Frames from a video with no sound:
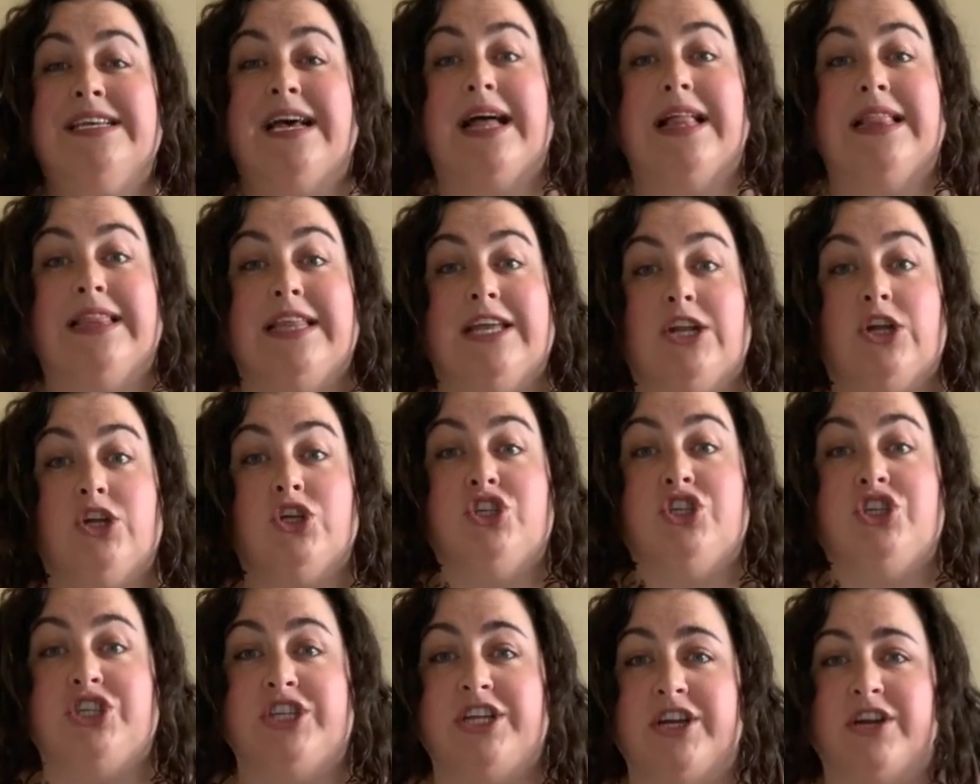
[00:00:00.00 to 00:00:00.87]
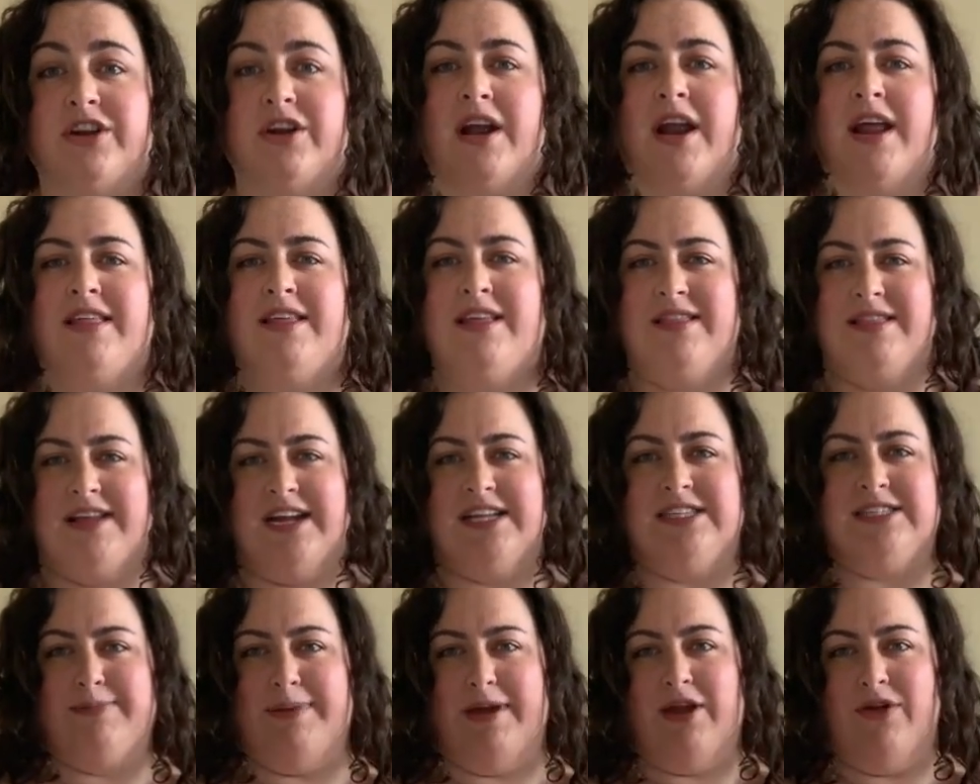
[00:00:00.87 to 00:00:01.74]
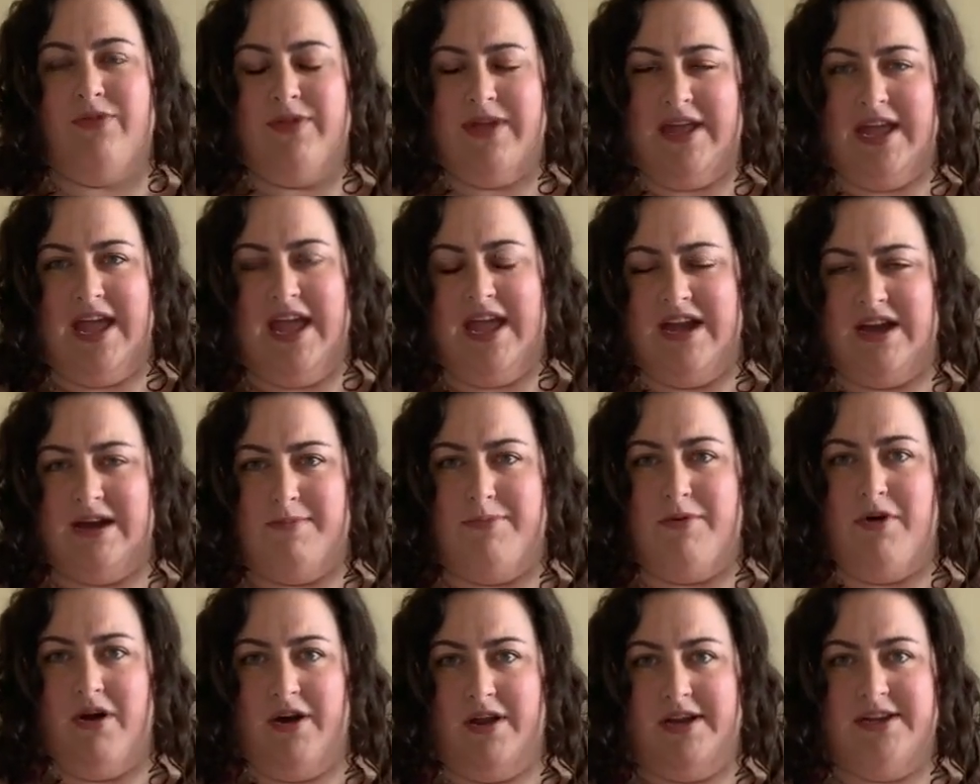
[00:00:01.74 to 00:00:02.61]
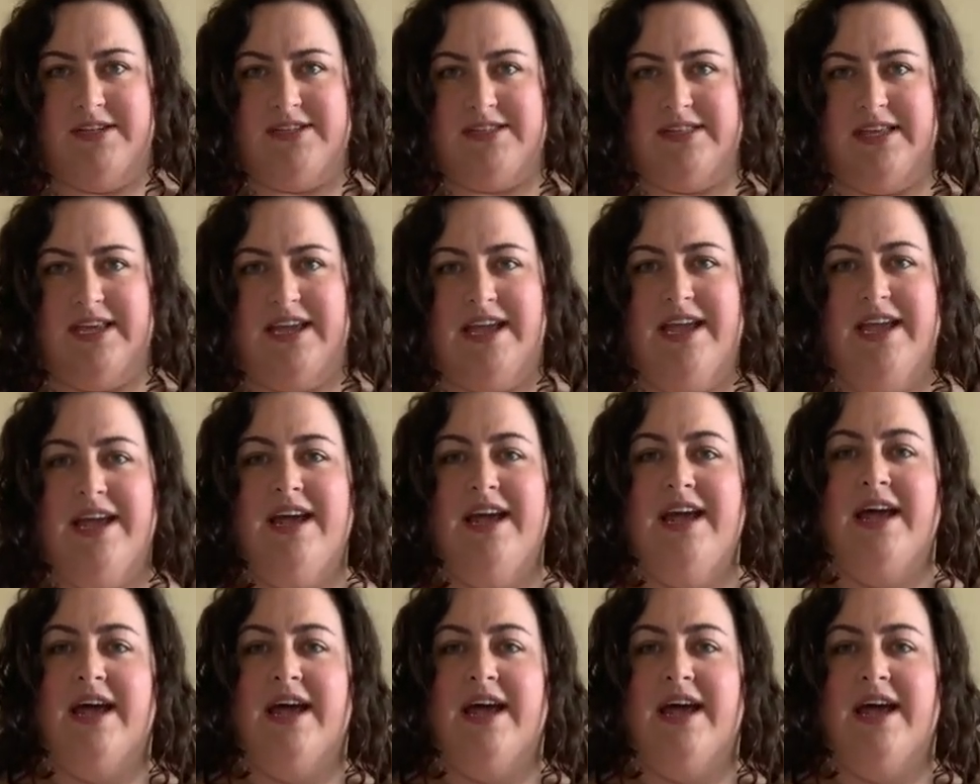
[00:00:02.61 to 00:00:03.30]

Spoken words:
a little sheer. I think that's my only hang up, honestly.